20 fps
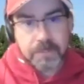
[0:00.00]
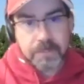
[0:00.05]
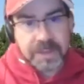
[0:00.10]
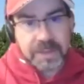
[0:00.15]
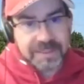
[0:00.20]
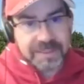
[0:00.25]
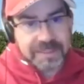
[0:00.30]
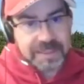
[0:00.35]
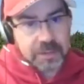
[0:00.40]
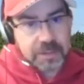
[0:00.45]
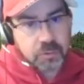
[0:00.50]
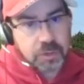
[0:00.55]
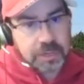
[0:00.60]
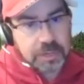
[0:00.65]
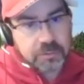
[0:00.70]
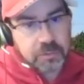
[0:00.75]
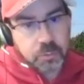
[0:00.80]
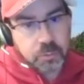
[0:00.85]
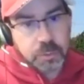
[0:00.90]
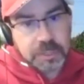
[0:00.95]
I think that
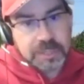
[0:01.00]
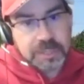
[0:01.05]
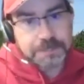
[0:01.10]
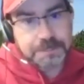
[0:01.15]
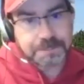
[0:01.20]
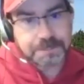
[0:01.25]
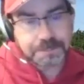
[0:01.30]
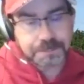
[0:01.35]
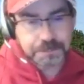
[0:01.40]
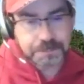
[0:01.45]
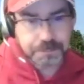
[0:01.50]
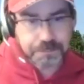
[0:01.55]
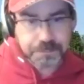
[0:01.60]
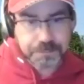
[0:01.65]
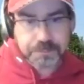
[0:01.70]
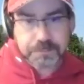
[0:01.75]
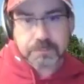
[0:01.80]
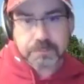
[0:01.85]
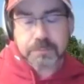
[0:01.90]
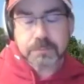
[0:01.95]
tracks as well.
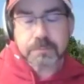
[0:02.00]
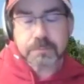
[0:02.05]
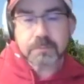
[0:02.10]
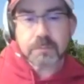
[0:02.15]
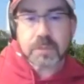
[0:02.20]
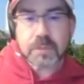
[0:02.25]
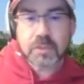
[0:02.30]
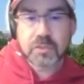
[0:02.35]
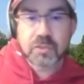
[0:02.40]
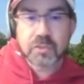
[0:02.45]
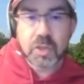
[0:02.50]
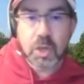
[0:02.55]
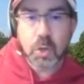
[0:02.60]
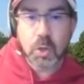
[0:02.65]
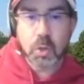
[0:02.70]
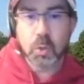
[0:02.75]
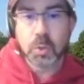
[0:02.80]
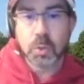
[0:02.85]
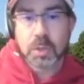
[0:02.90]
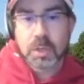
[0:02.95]

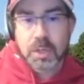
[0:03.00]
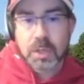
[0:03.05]
So